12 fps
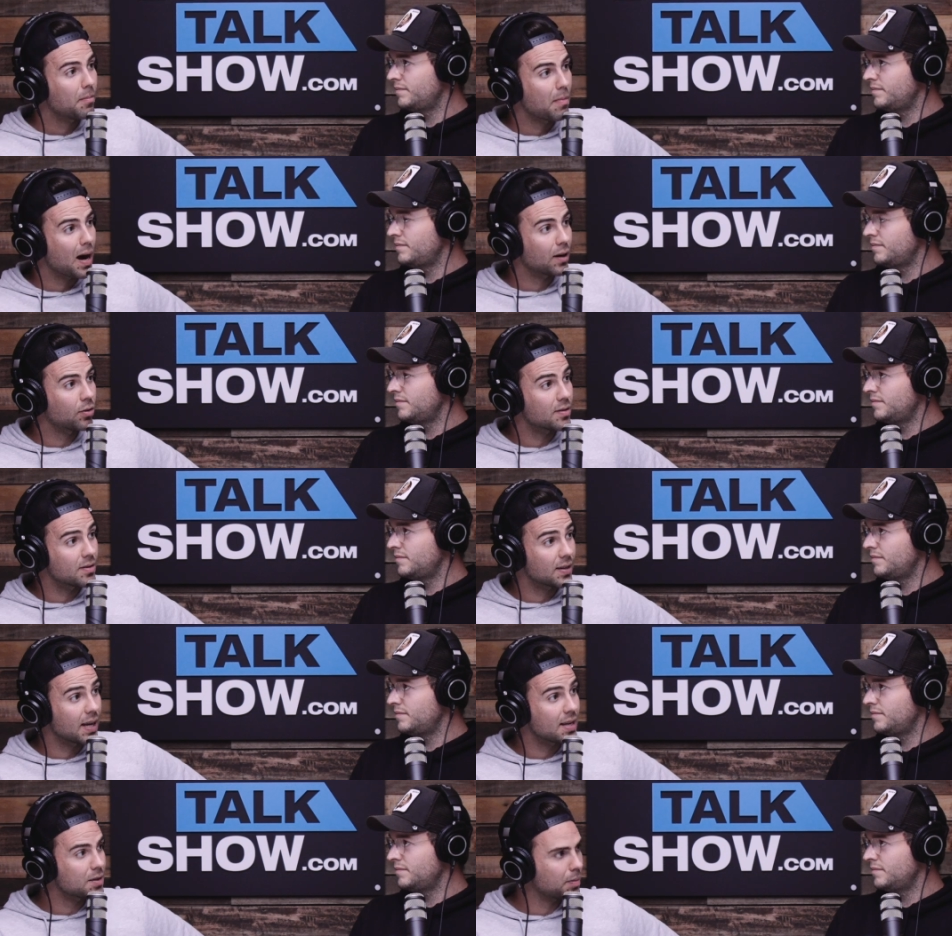Speaker 1: Margaret
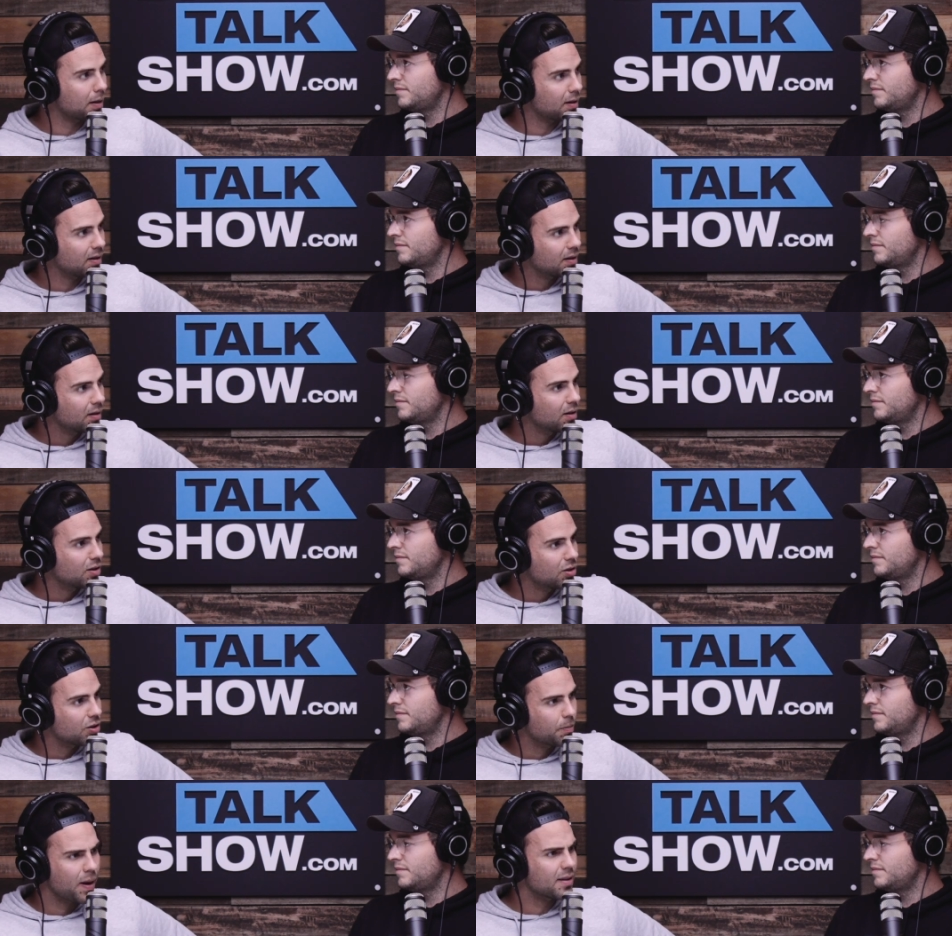Zegesman,
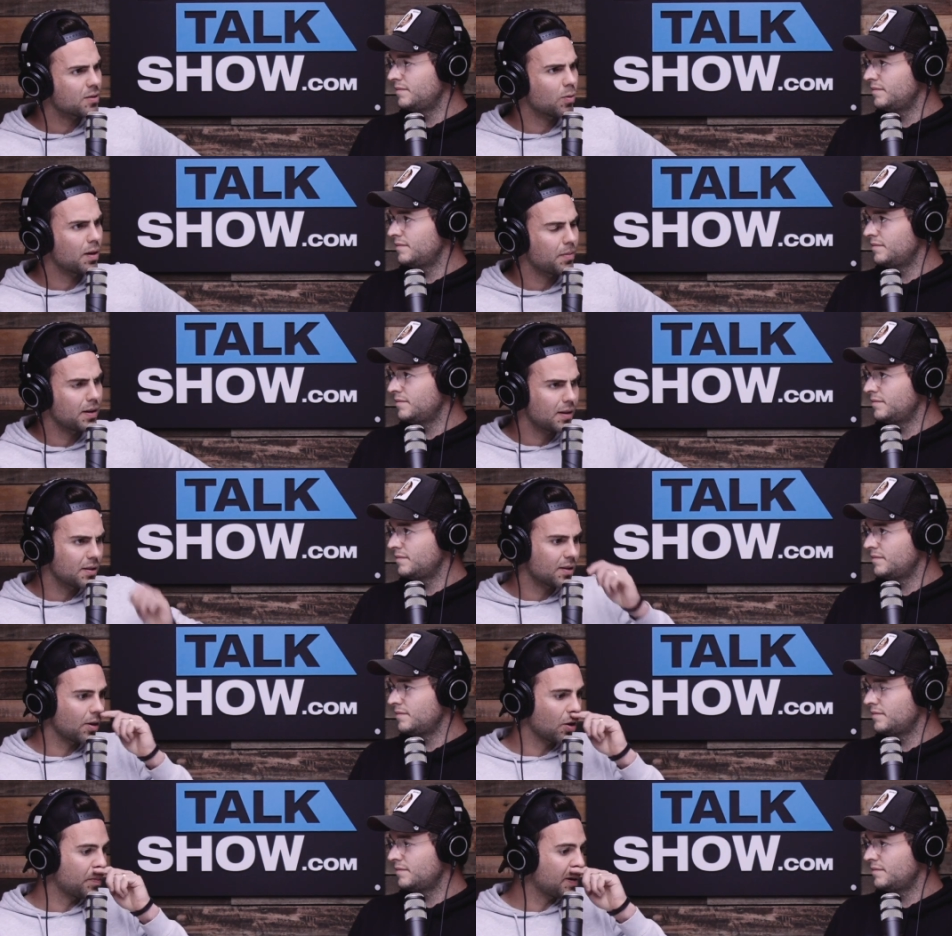she passed away many years
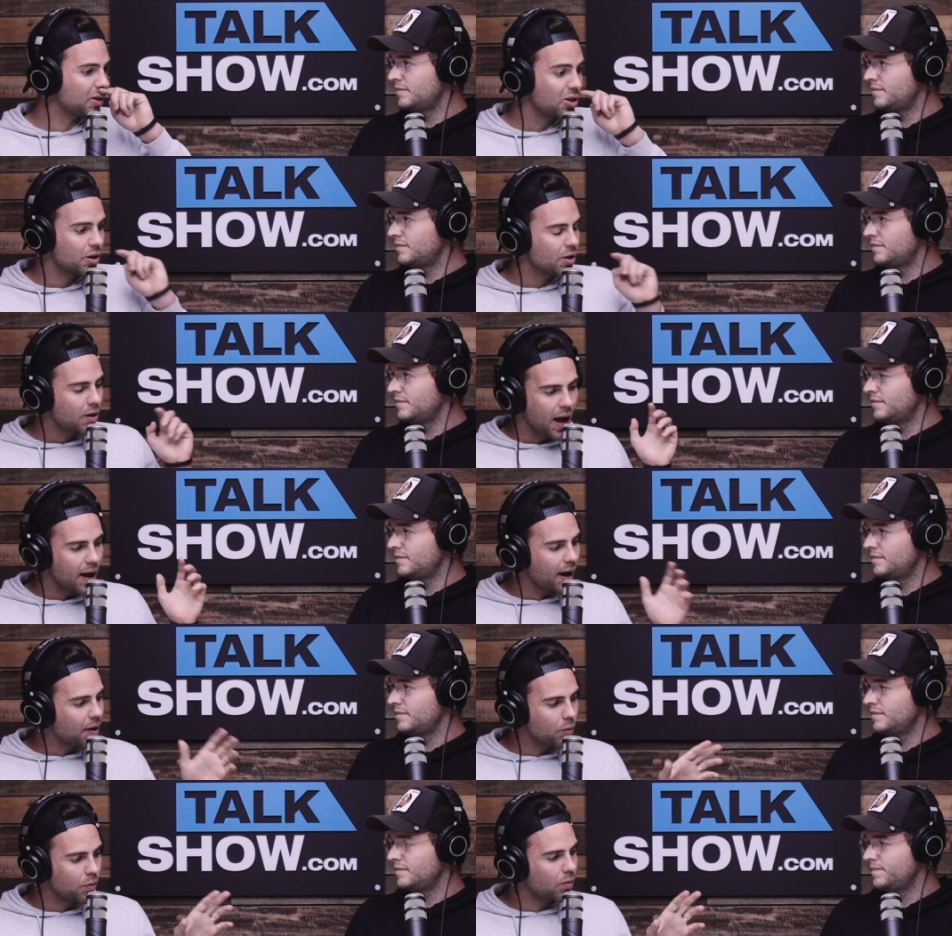ago, but
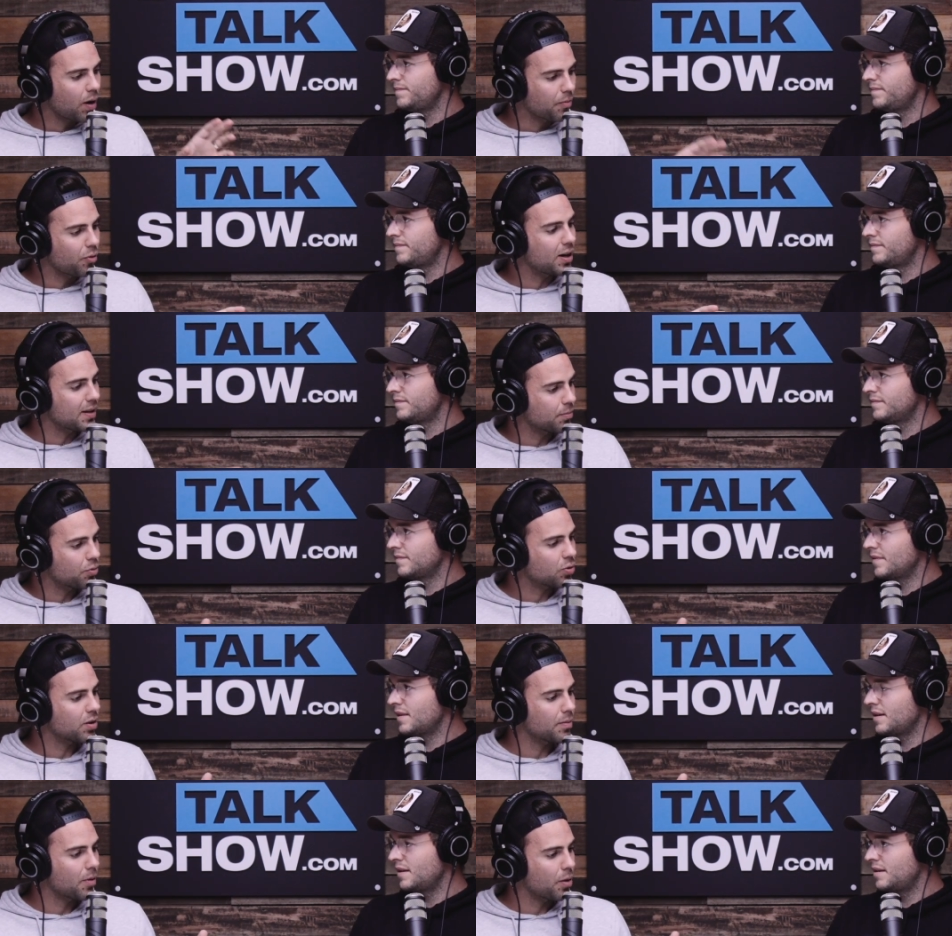I'm reading a
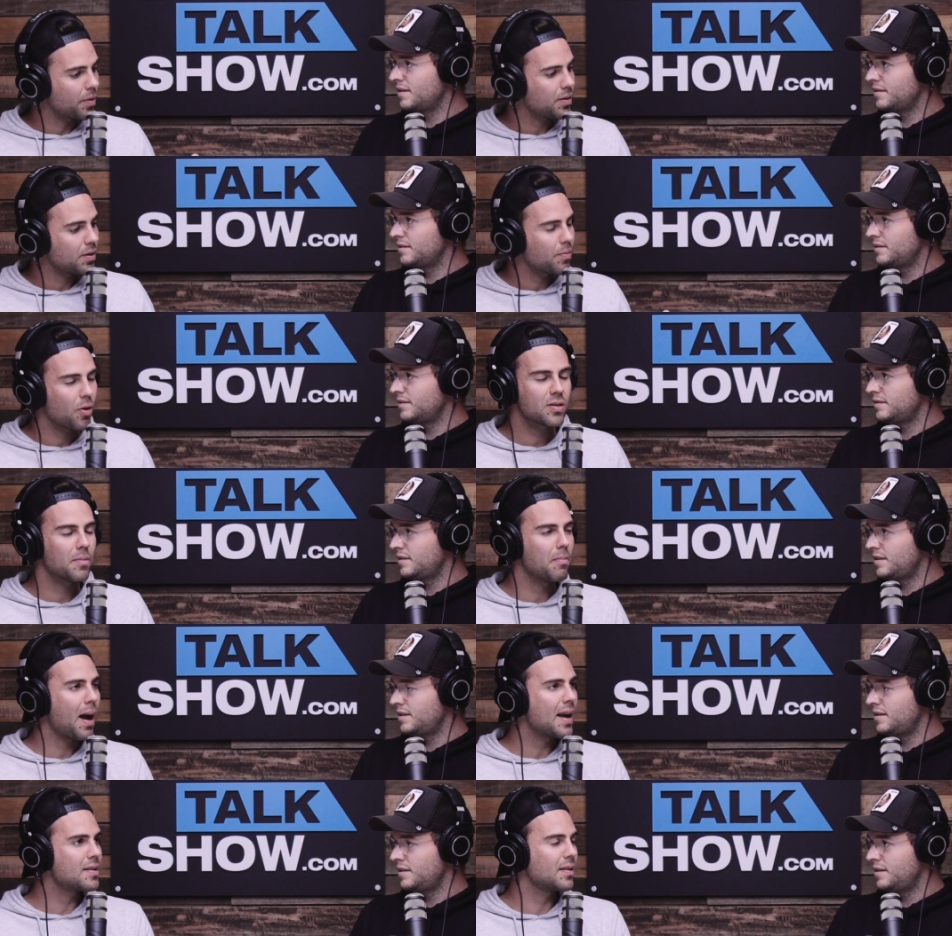book at the moment, the most
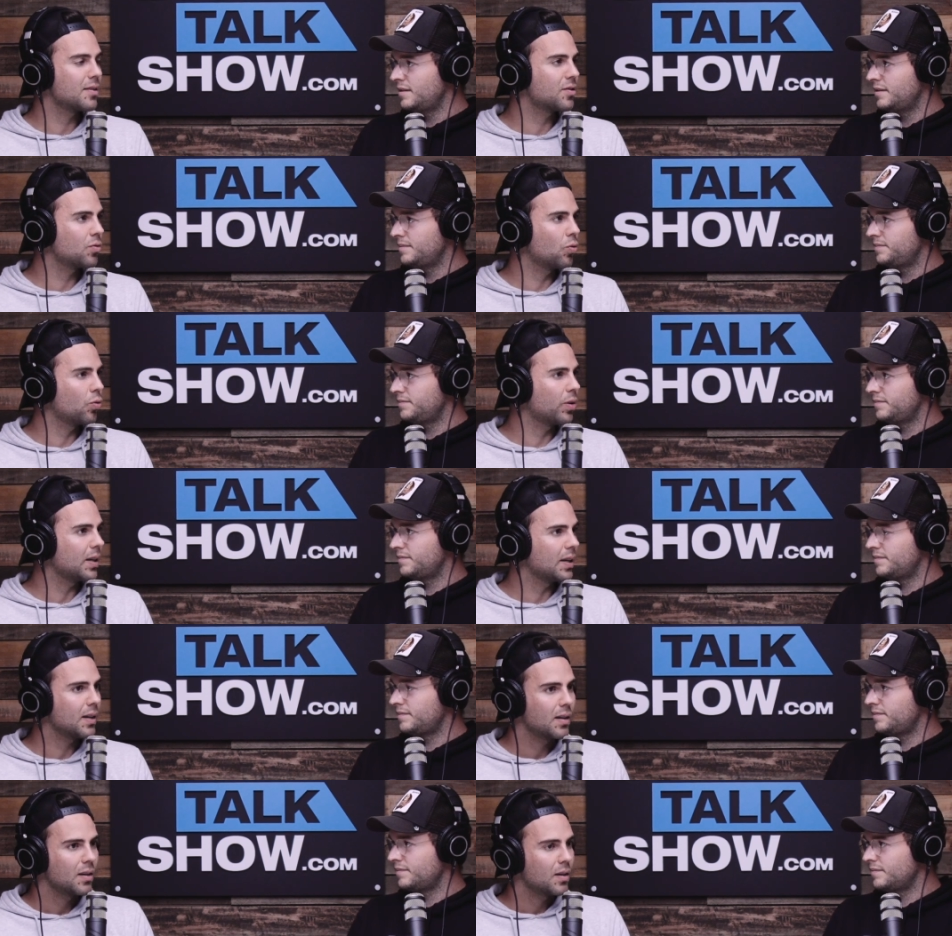amazing
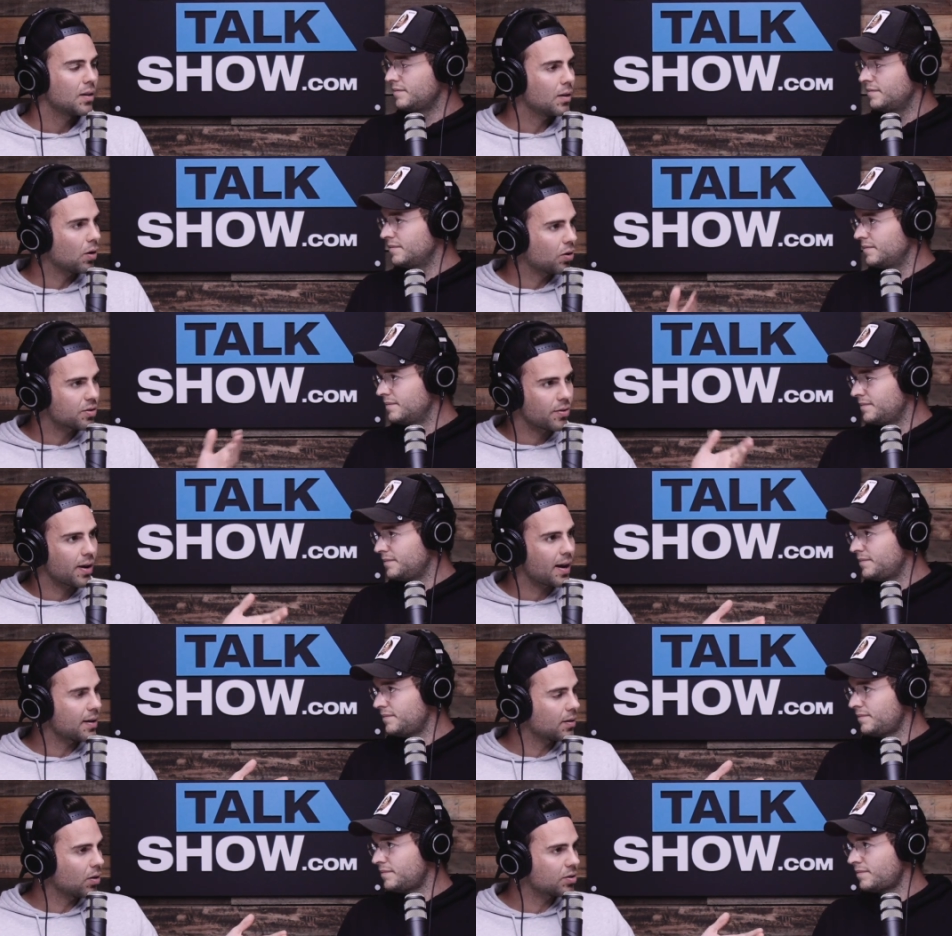story. Lost her
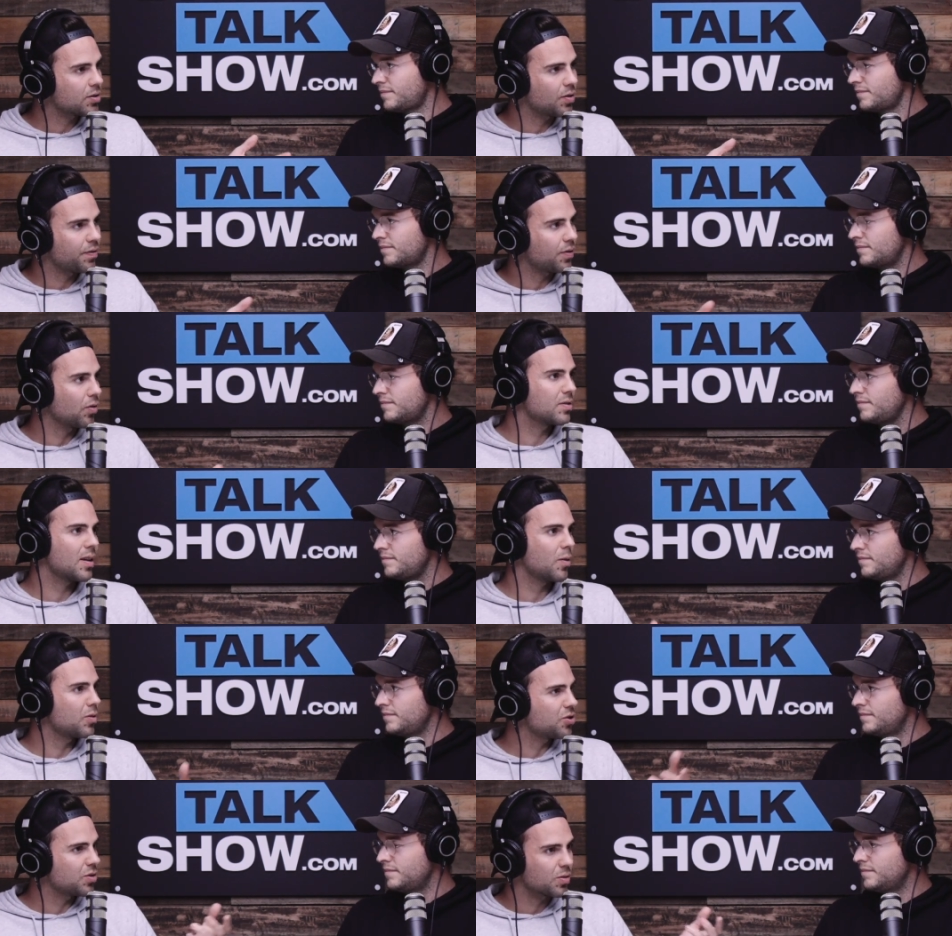
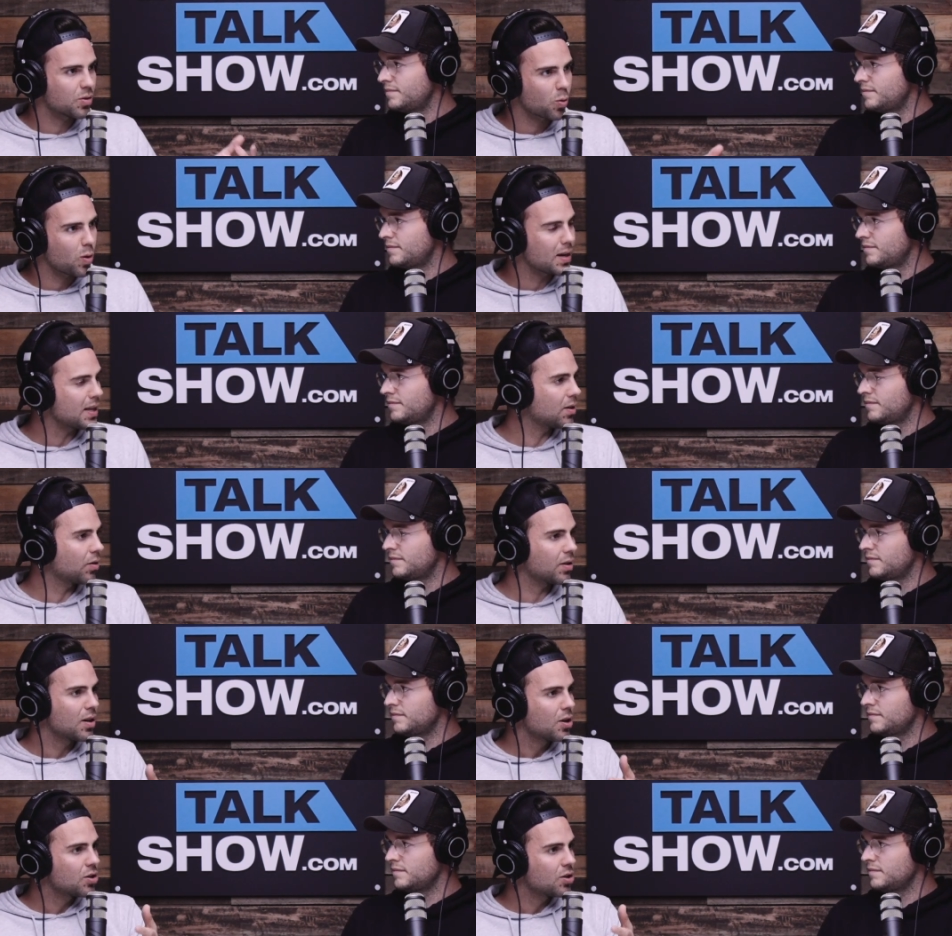fiancé when she was 20, got